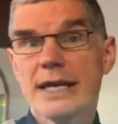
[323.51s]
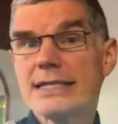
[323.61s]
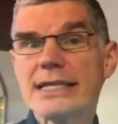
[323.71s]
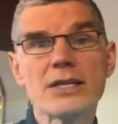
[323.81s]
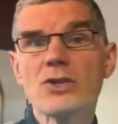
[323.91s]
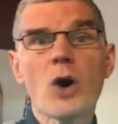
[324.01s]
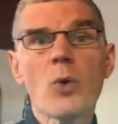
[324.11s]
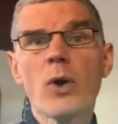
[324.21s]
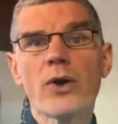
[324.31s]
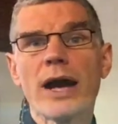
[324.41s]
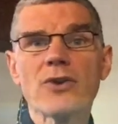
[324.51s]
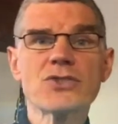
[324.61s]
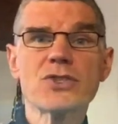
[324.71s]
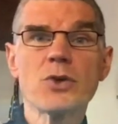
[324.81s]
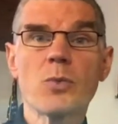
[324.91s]
You see, nowhere
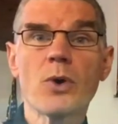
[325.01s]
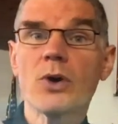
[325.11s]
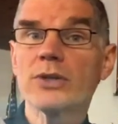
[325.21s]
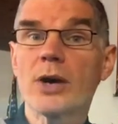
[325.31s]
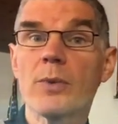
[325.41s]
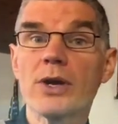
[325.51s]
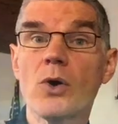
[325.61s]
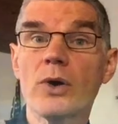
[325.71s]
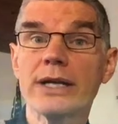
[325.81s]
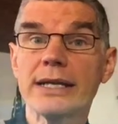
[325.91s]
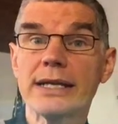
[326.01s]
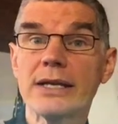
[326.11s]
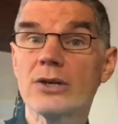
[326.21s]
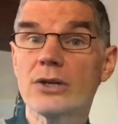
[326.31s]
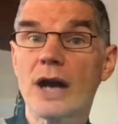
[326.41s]
else in the world are we going to
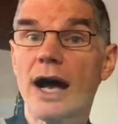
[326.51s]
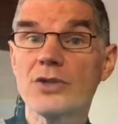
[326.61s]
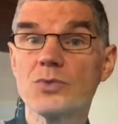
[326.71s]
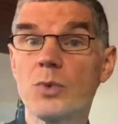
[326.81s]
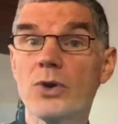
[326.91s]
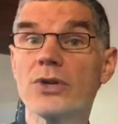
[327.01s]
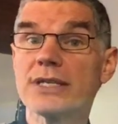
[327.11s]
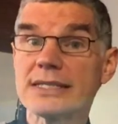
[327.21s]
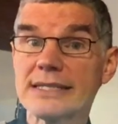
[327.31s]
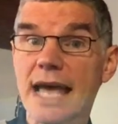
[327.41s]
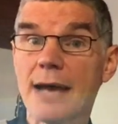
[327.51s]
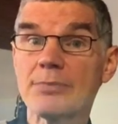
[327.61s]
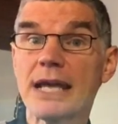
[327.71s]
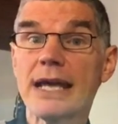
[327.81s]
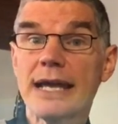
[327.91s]
hear God's word except